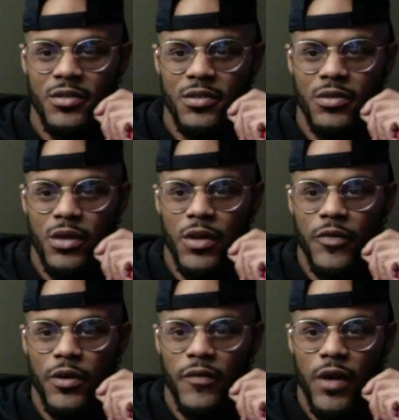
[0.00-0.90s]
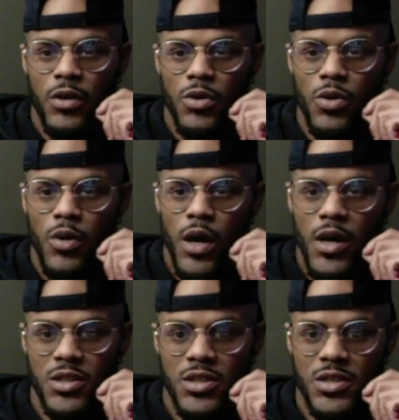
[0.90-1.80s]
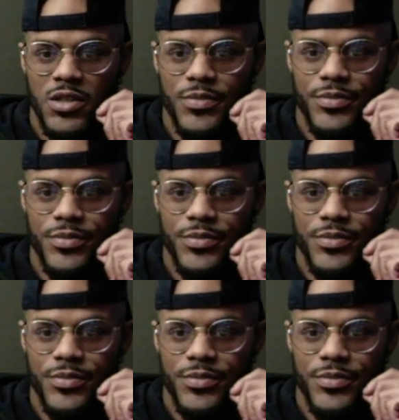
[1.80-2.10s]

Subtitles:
Ready for the final hoorah and shit.